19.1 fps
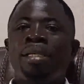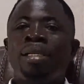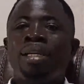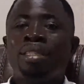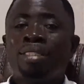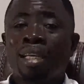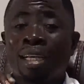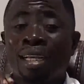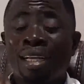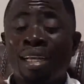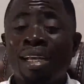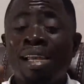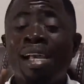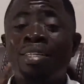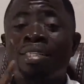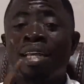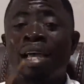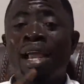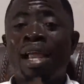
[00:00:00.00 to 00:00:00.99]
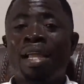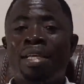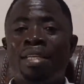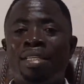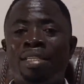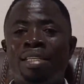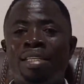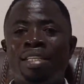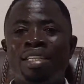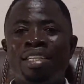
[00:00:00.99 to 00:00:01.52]
it's a clear sign
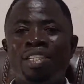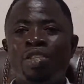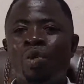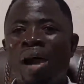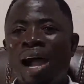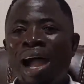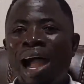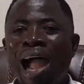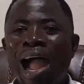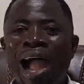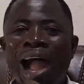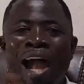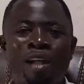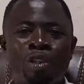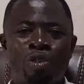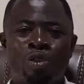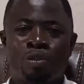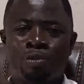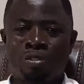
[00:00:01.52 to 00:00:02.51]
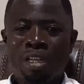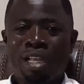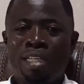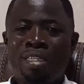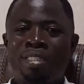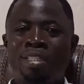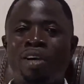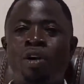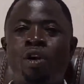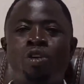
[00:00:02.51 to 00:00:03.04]
you are out of
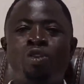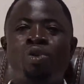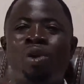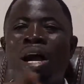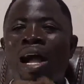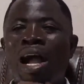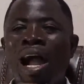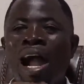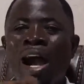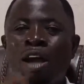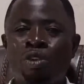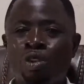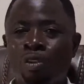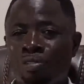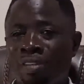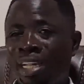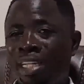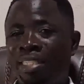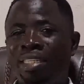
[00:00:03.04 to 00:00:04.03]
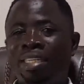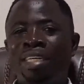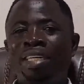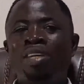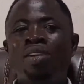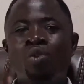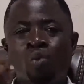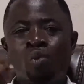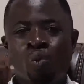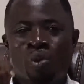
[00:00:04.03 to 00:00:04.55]
taste or you are out of date
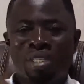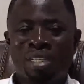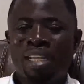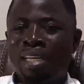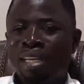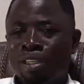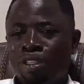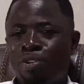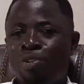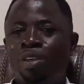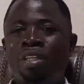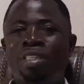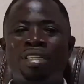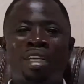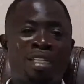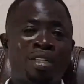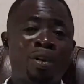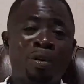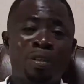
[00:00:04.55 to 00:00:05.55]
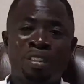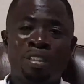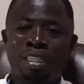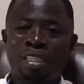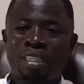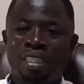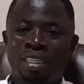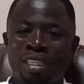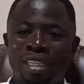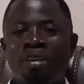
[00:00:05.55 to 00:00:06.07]
with industry technology
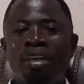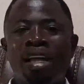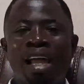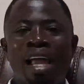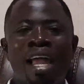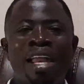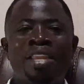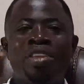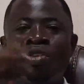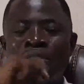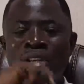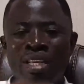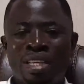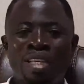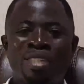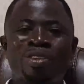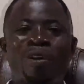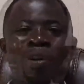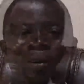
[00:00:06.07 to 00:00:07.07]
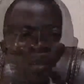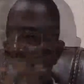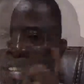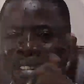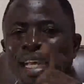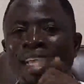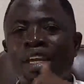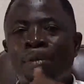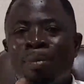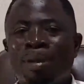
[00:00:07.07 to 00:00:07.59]
and you need this course.
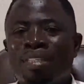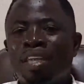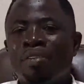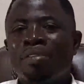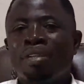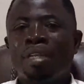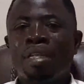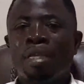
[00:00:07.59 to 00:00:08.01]
Sign number 7.